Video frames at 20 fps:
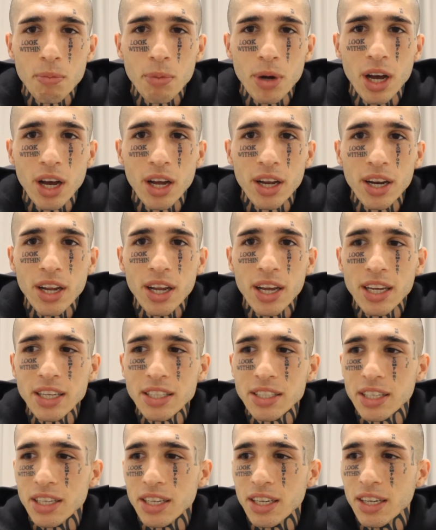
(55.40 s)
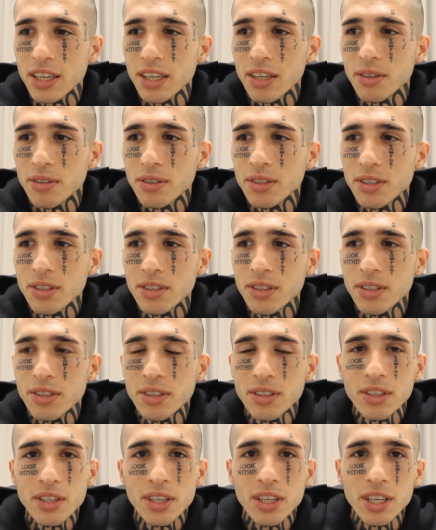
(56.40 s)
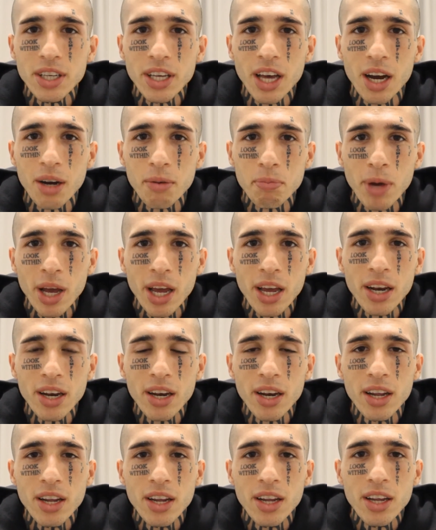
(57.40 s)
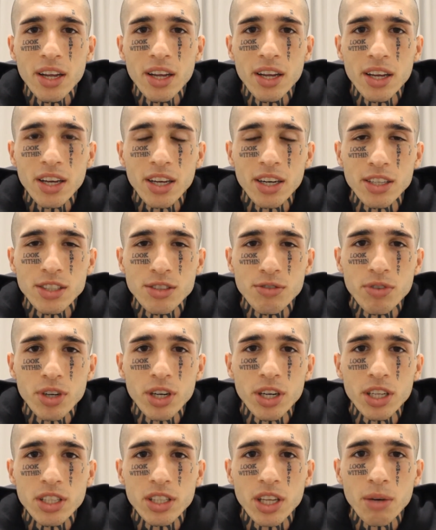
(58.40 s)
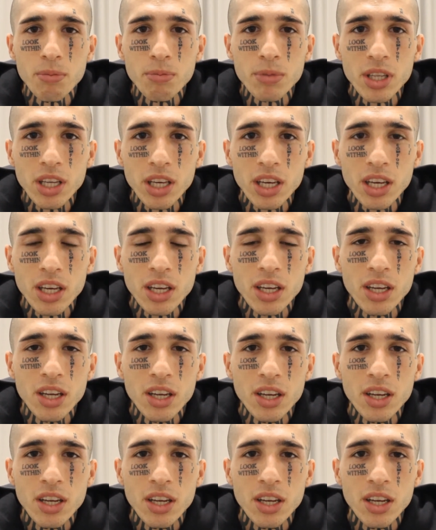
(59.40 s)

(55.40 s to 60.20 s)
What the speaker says: But as a young man, it is very tempting.